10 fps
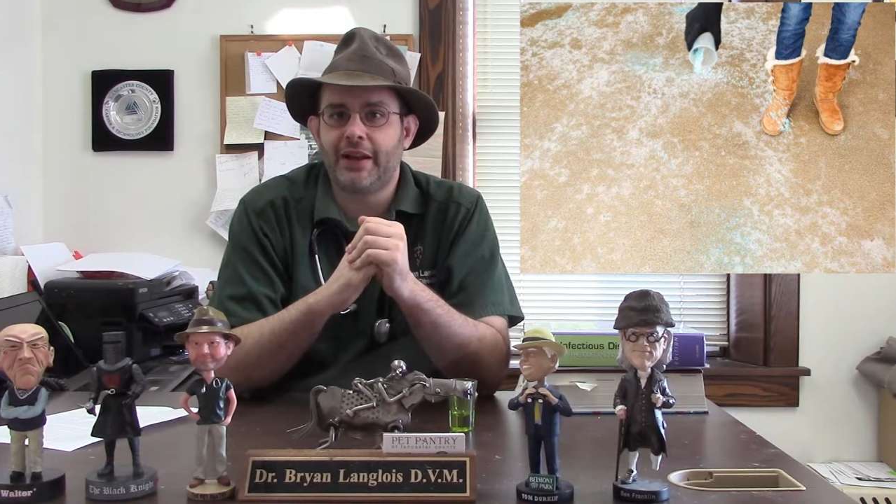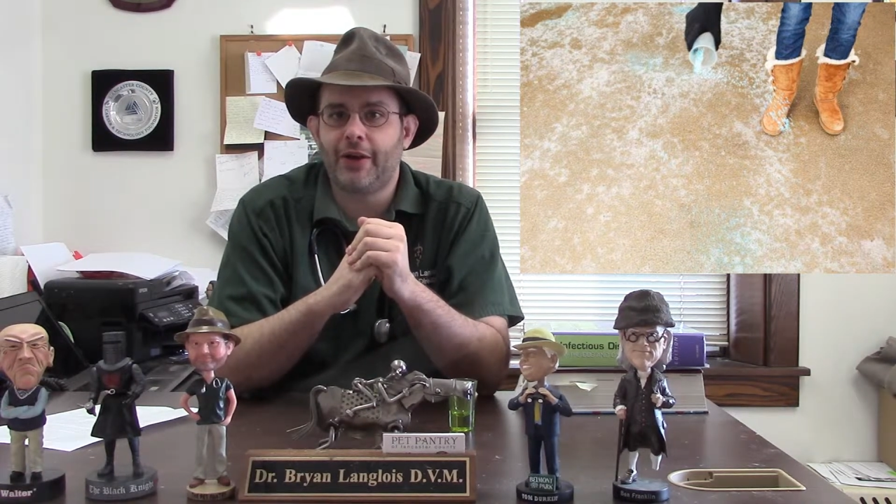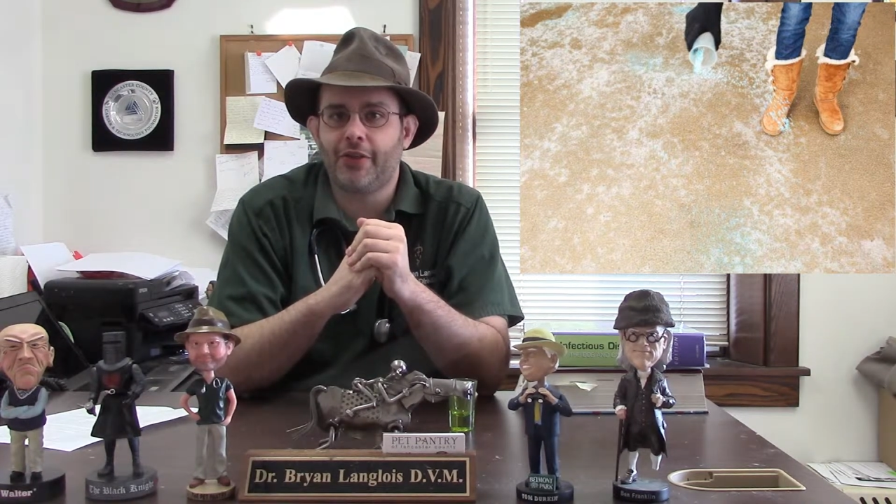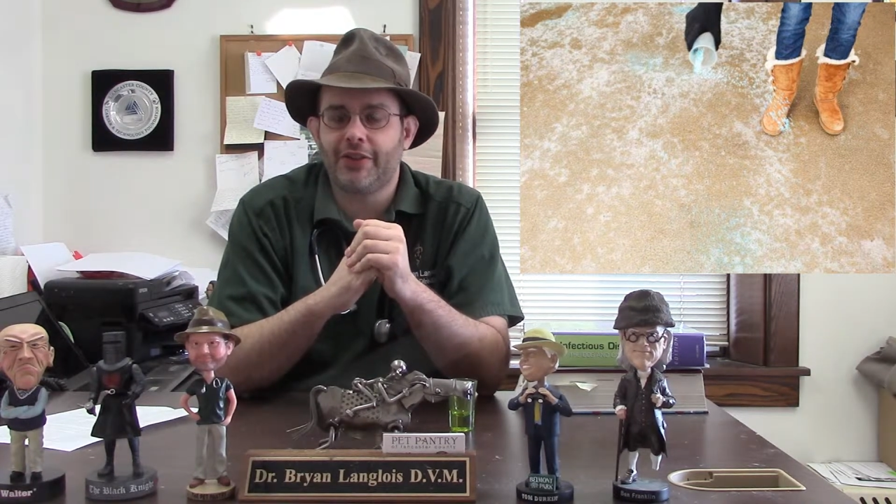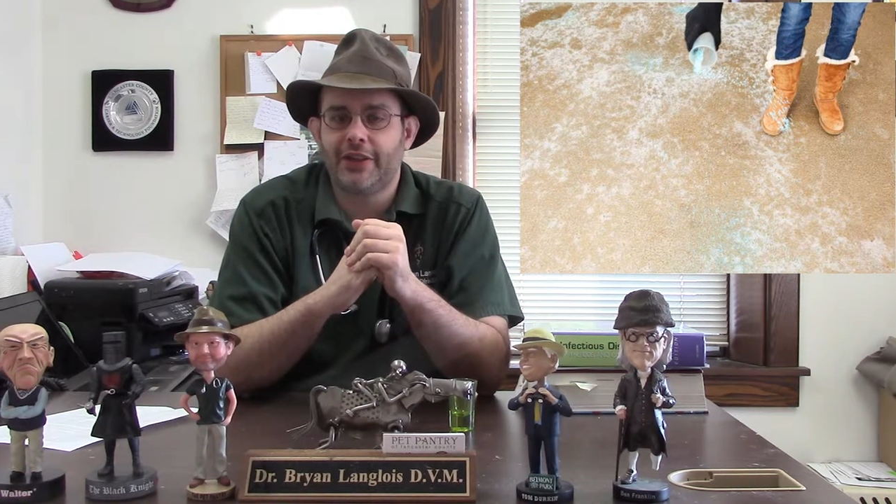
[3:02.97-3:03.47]

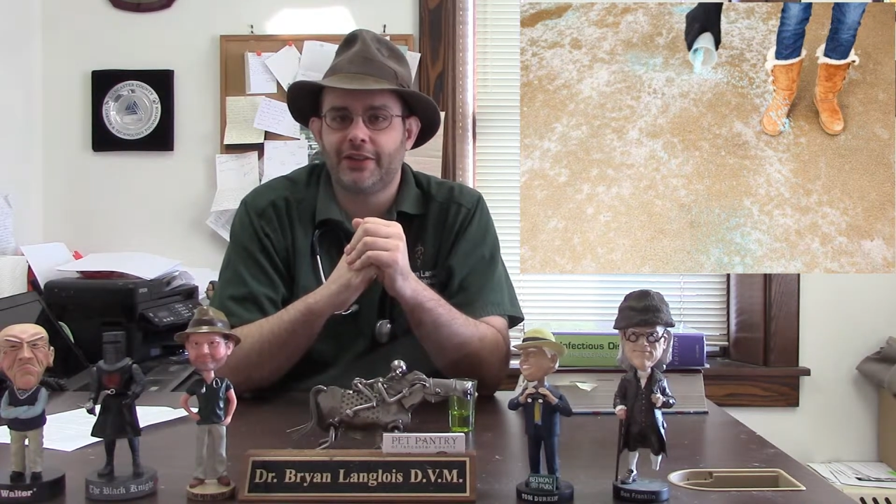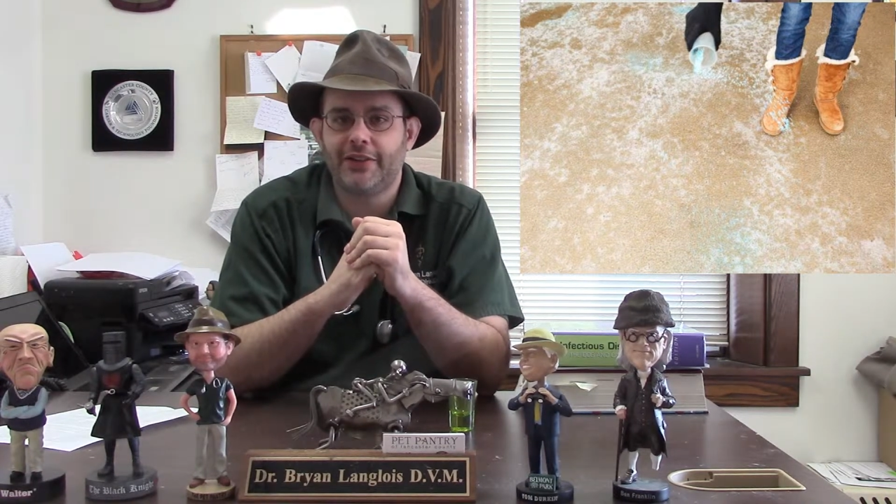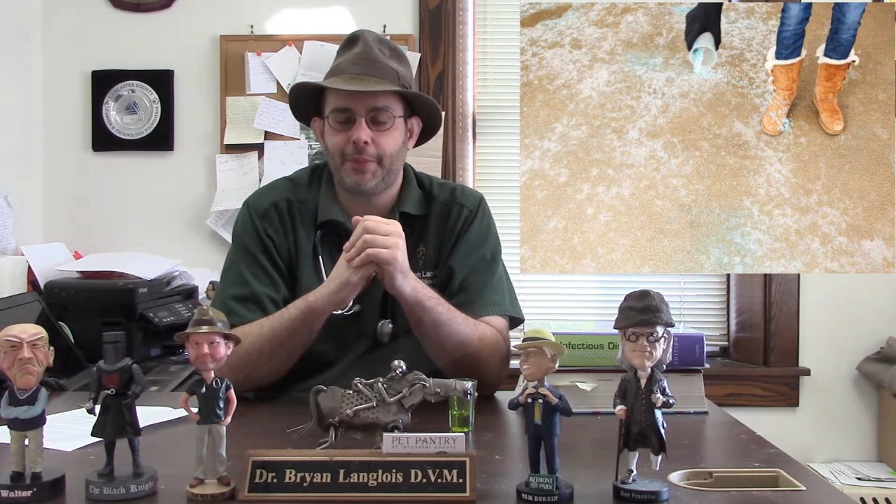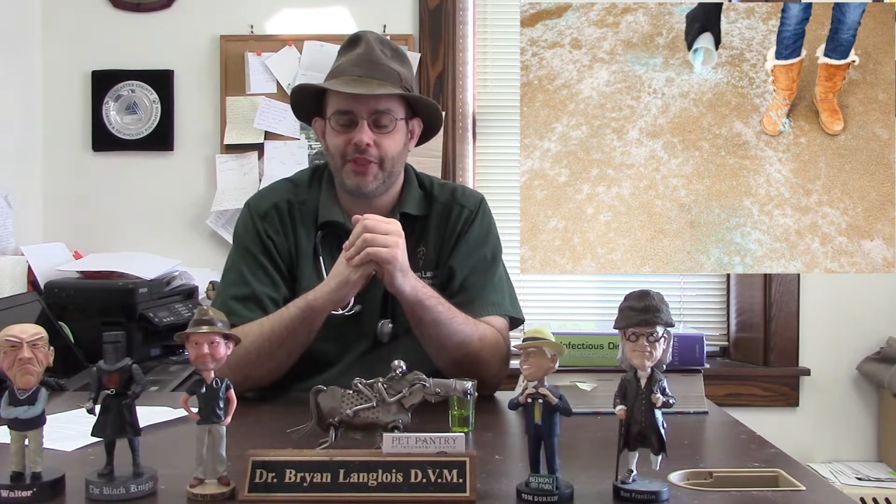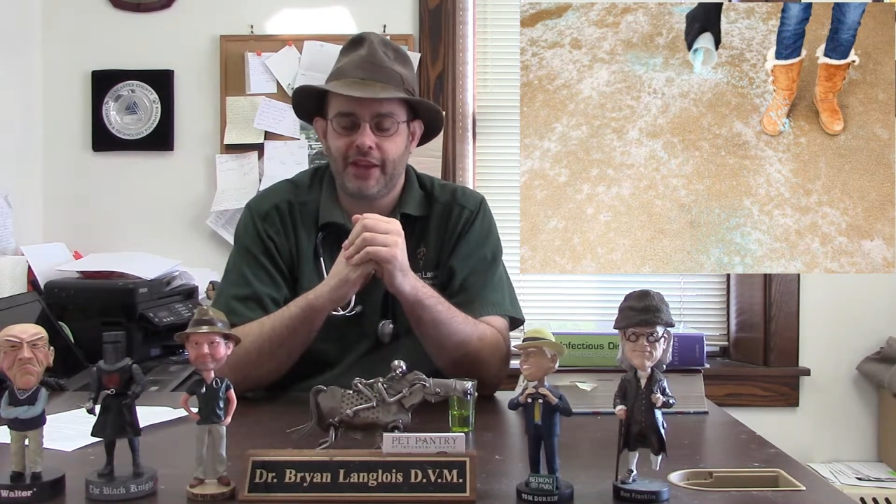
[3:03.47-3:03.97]
health
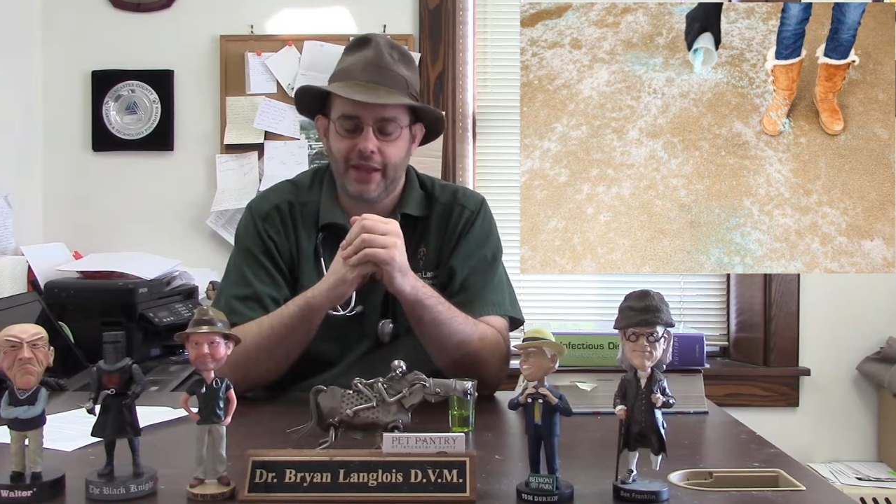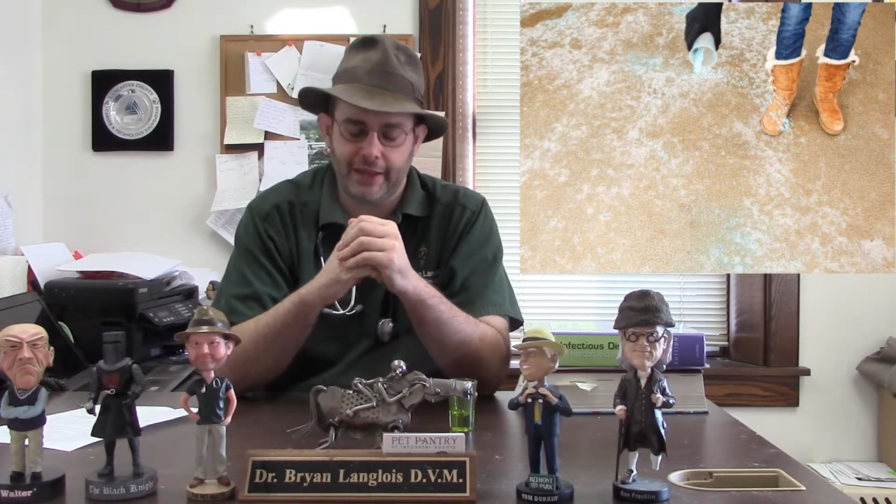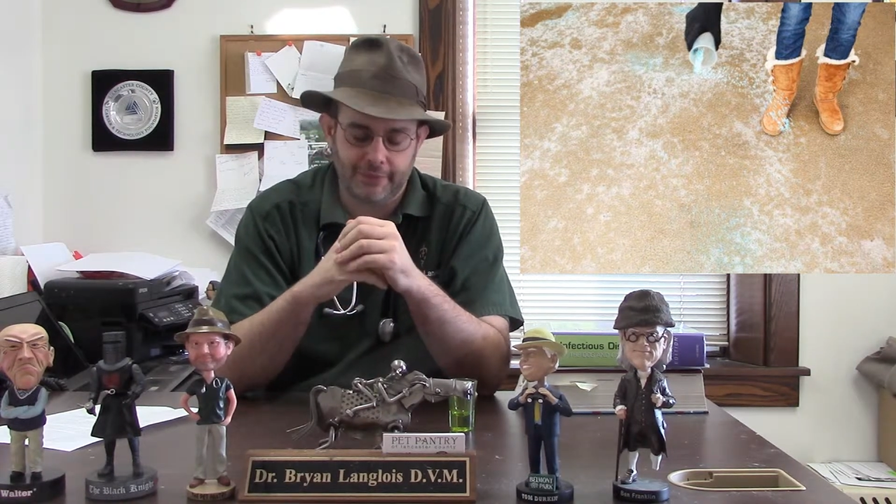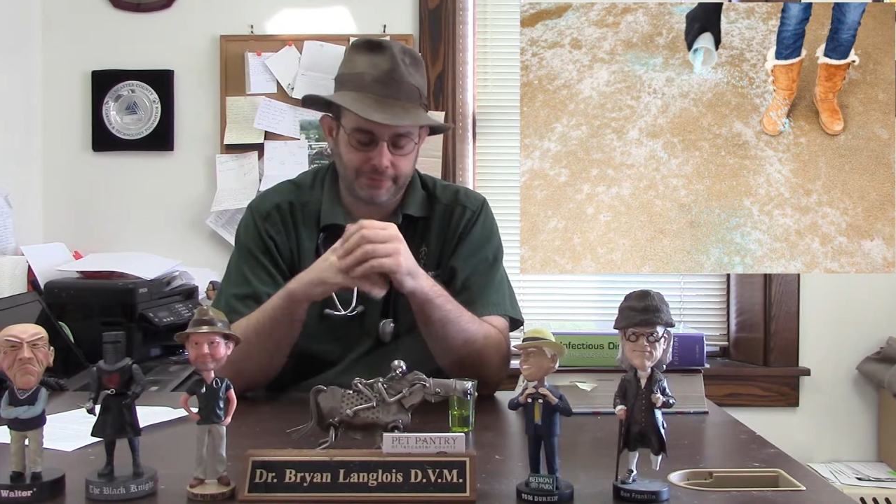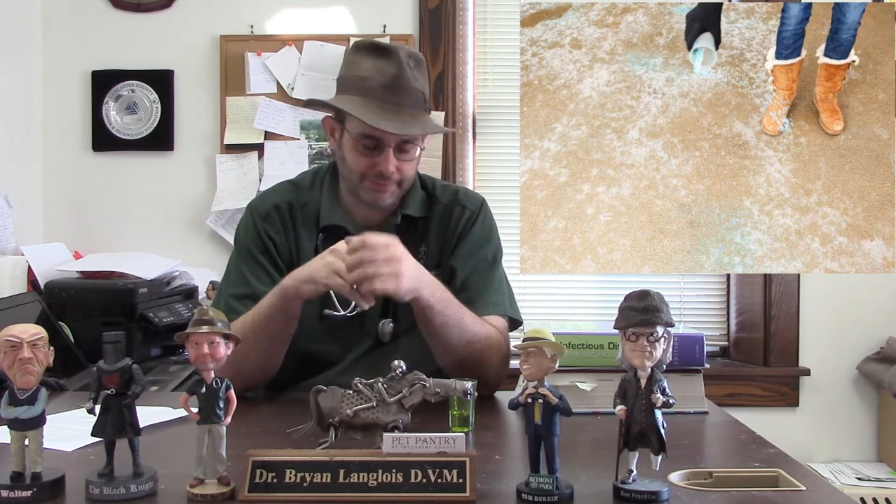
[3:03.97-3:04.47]
tip of the day.